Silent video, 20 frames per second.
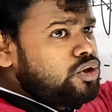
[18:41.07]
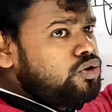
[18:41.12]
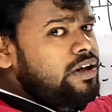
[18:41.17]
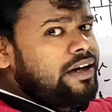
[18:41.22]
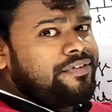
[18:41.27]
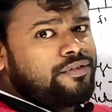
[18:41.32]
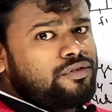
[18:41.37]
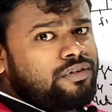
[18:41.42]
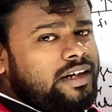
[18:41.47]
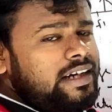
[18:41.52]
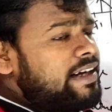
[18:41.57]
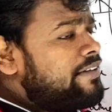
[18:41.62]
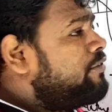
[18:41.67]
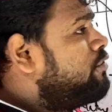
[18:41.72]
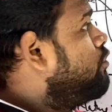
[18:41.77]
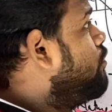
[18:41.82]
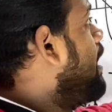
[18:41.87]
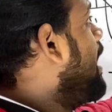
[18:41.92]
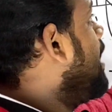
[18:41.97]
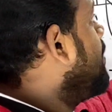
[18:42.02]
2F2 and
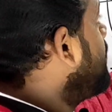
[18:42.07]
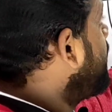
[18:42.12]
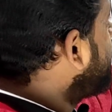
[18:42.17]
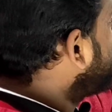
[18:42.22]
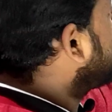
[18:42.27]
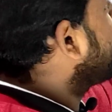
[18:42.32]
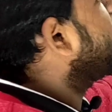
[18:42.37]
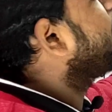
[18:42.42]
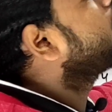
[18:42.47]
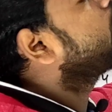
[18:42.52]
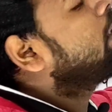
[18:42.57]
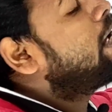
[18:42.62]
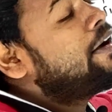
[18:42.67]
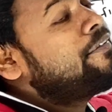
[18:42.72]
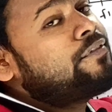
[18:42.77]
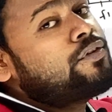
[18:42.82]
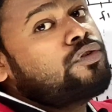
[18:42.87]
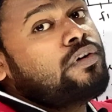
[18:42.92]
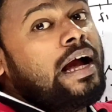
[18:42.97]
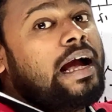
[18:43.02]
F2. I may keep at
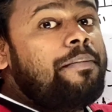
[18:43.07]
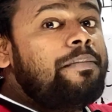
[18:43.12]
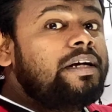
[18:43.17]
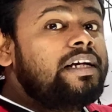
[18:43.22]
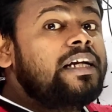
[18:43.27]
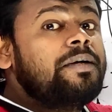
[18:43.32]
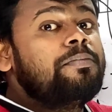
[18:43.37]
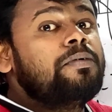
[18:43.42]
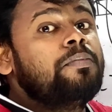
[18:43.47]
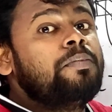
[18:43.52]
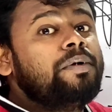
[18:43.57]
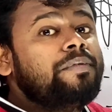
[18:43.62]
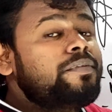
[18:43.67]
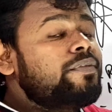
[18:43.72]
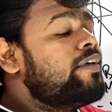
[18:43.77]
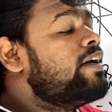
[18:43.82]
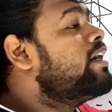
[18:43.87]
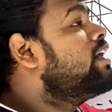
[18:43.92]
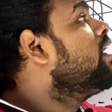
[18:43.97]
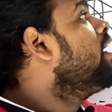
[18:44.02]
F2. I may keep
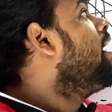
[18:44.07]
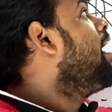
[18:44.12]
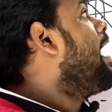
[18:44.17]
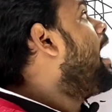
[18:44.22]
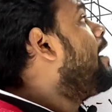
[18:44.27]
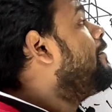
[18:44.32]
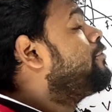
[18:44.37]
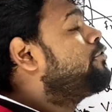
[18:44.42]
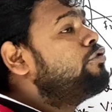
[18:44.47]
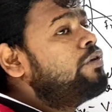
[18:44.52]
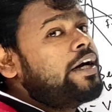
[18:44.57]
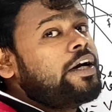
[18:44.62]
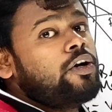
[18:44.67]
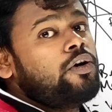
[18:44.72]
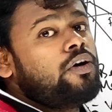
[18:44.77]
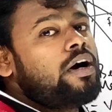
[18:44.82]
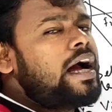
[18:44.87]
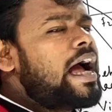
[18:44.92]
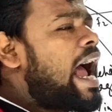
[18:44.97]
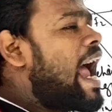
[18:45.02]
between F2
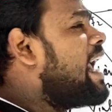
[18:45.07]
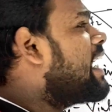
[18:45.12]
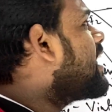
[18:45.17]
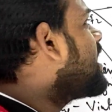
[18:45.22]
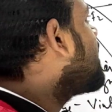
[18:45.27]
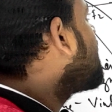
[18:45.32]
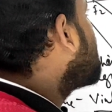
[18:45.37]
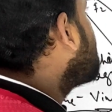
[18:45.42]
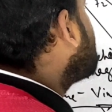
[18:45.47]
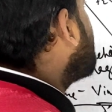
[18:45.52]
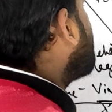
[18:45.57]
and O. I can